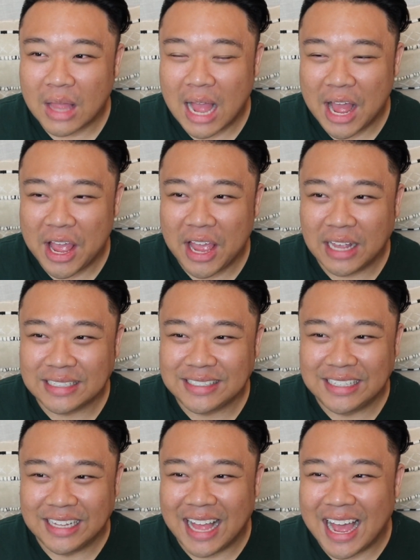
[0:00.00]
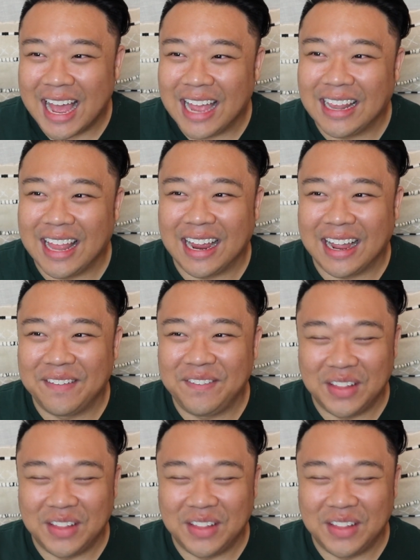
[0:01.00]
I still had like a